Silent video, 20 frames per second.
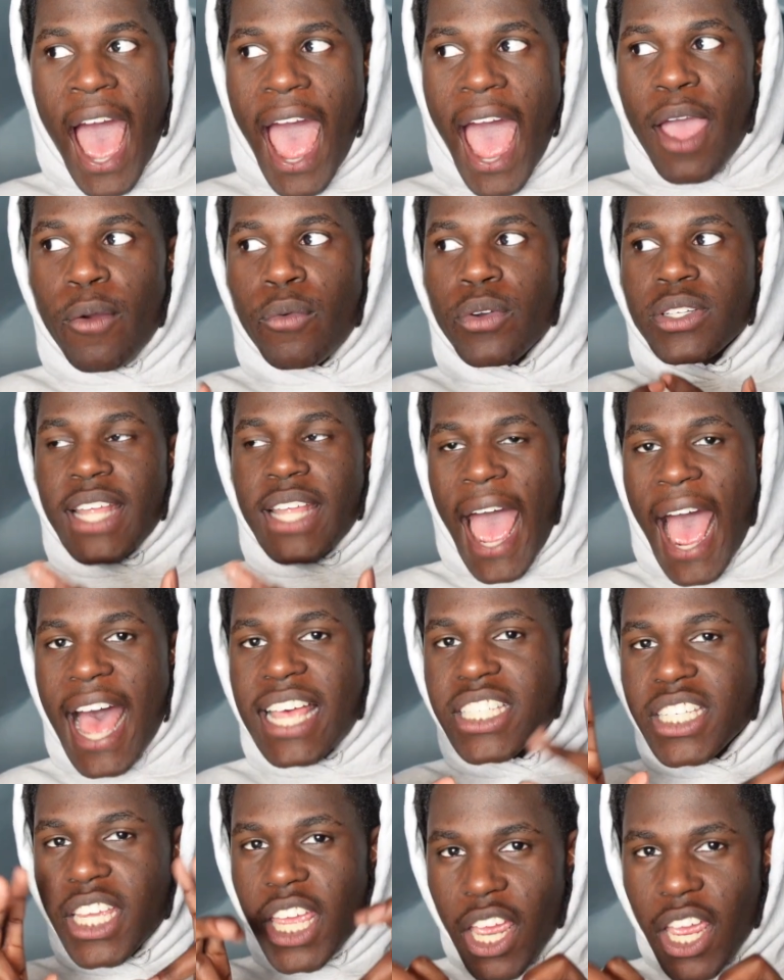I was
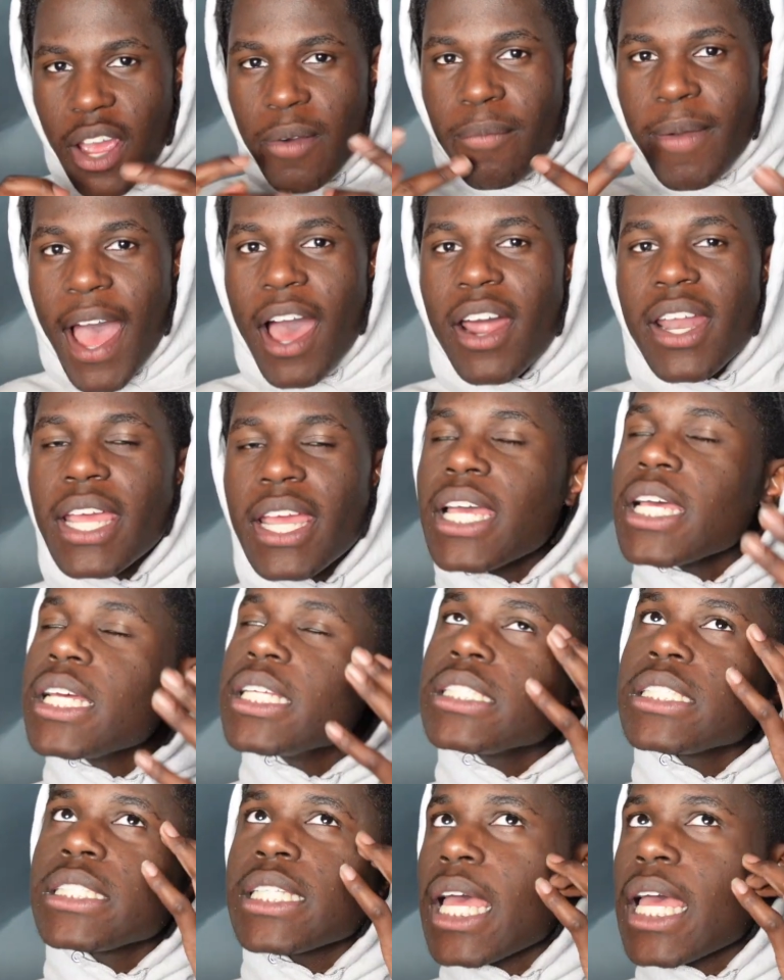asking about
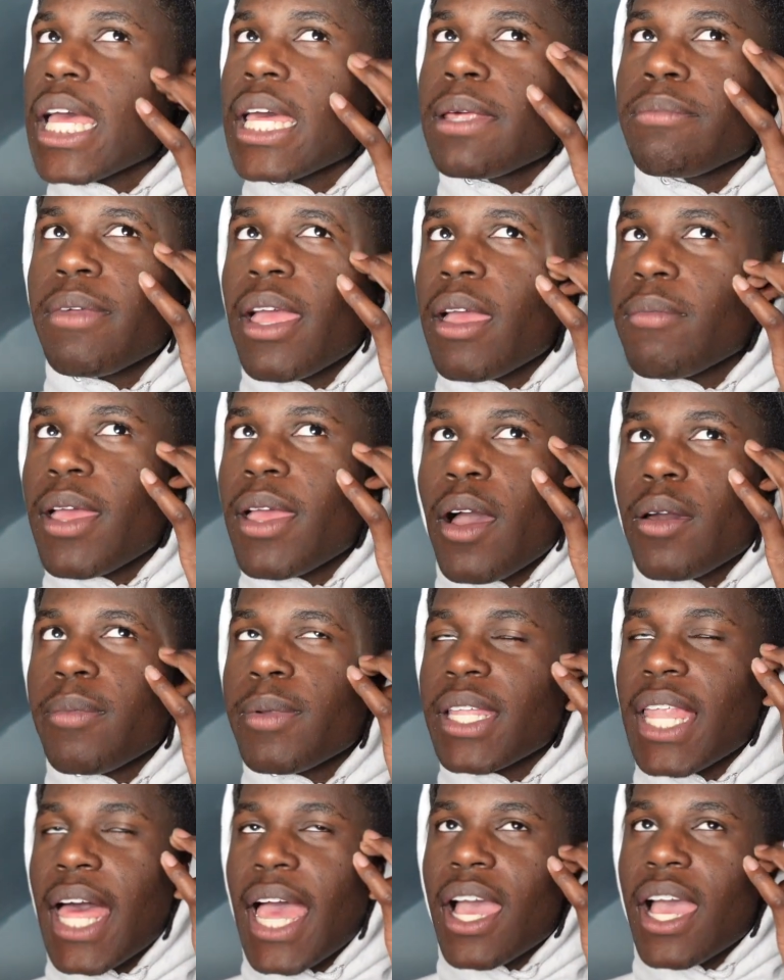it, then maybe I'd
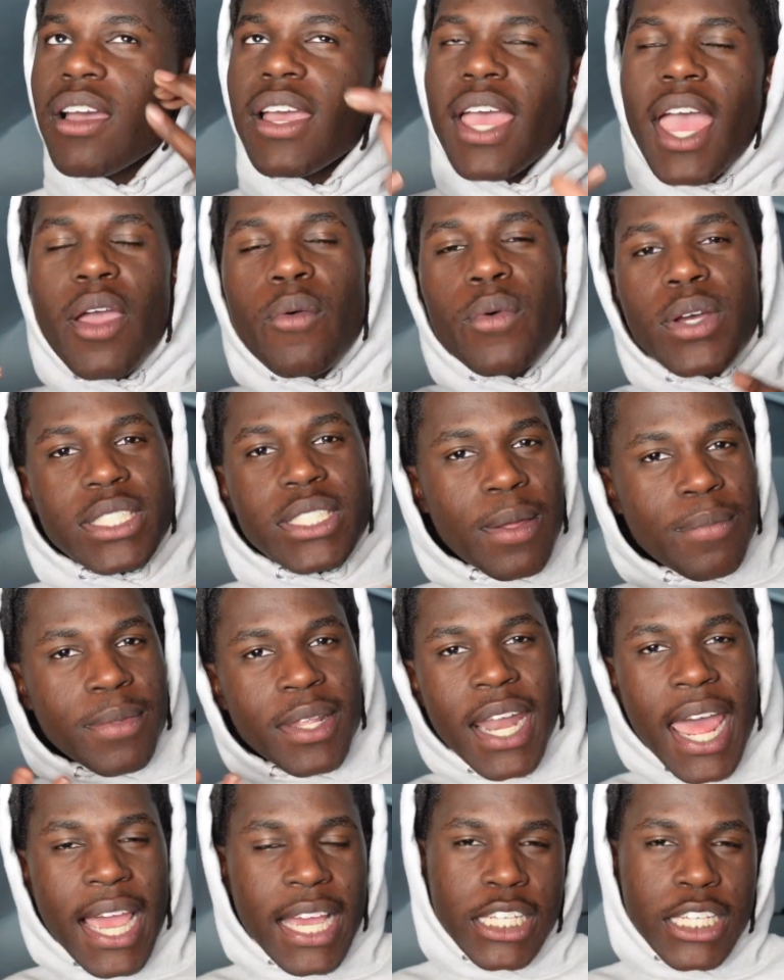be like, okay, what's
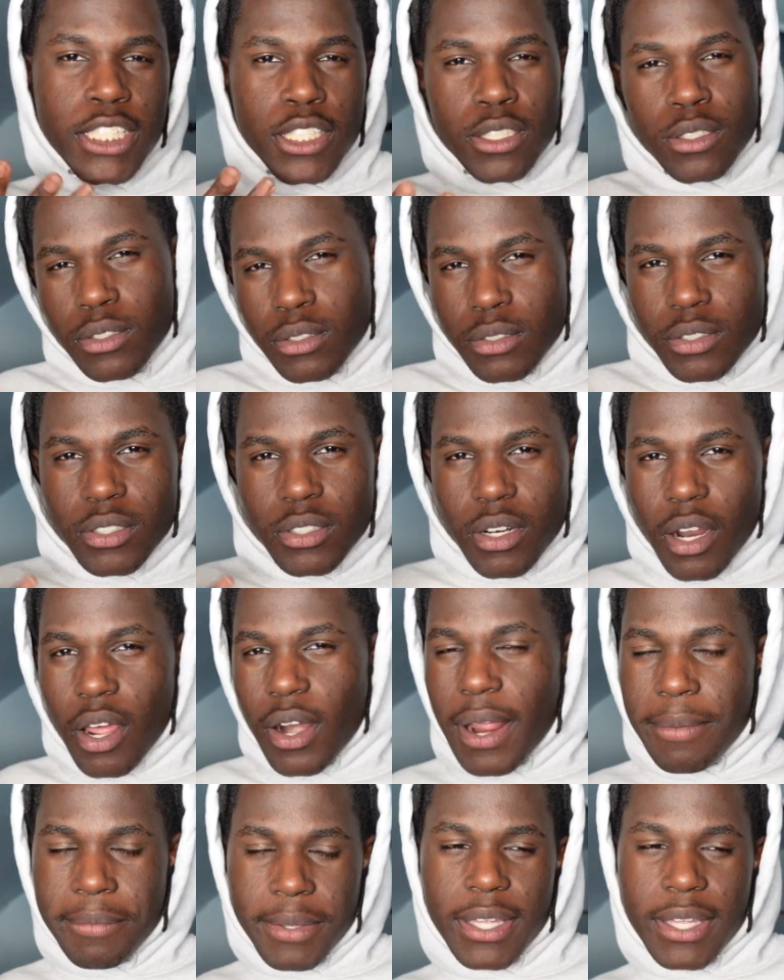something I could do? You know
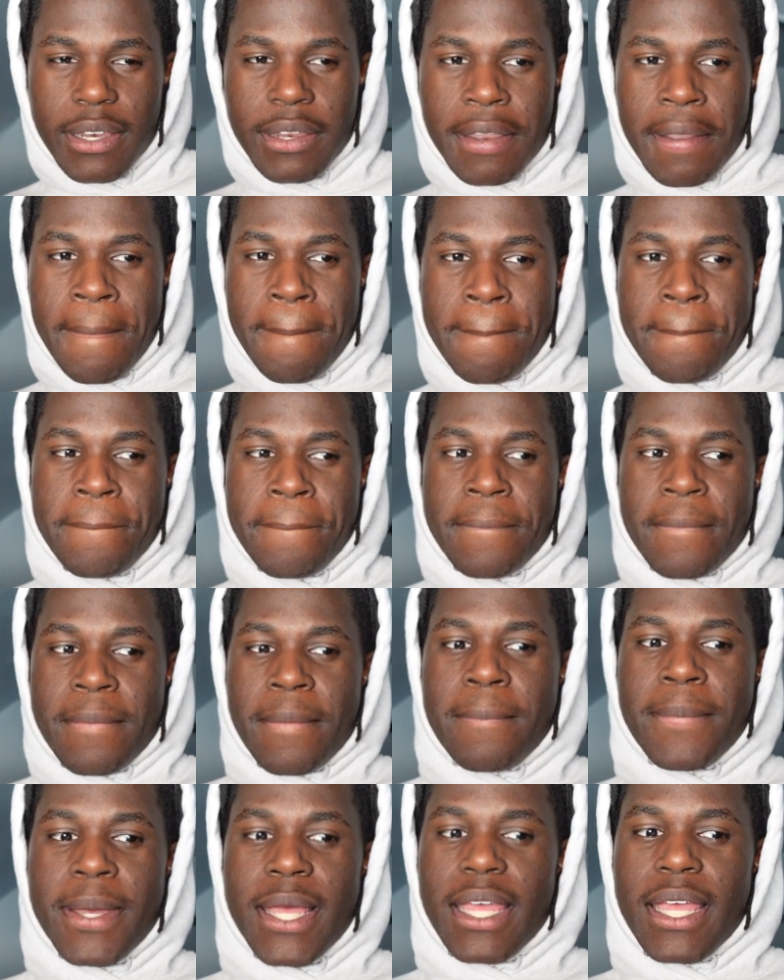what I mean?
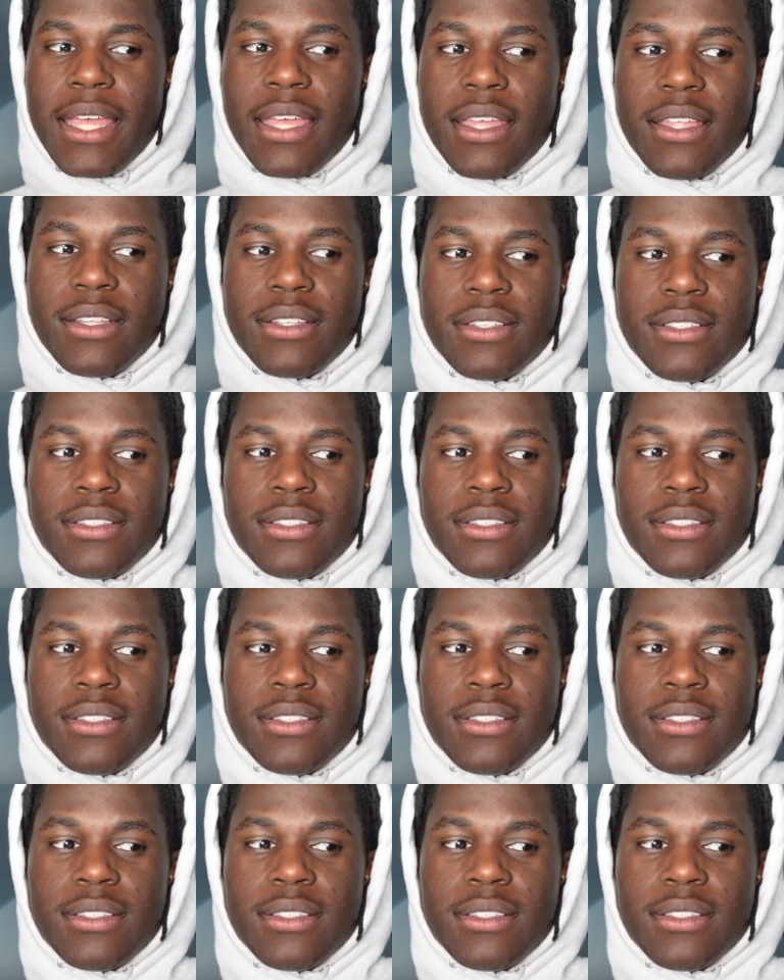But